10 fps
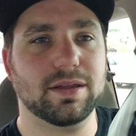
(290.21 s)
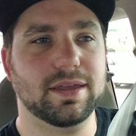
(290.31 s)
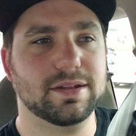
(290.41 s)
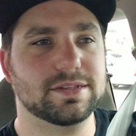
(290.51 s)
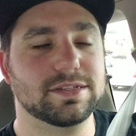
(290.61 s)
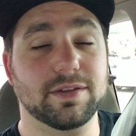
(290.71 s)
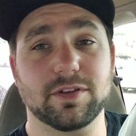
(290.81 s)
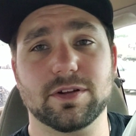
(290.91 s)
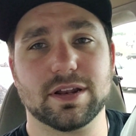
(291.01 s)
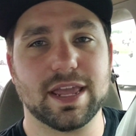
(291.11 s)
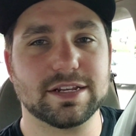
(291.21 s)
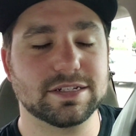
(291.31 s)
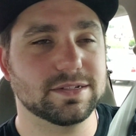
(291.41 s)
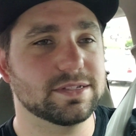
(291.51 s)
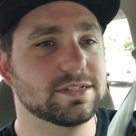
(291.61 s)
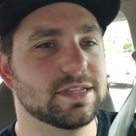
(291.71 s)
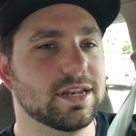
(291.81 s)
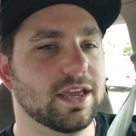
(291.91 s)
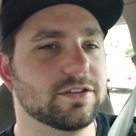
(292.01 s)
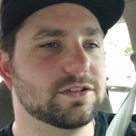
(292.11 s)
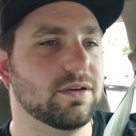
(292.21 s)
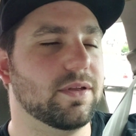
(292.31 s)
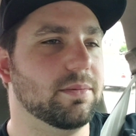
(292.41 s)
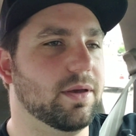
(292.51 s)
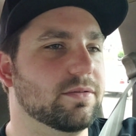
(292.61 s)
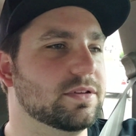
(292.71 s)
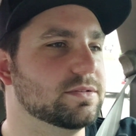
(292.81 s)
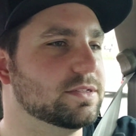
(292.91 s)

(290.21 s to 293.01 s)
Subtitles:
it's Lifted Truck Nationals is the next show that I'm going to.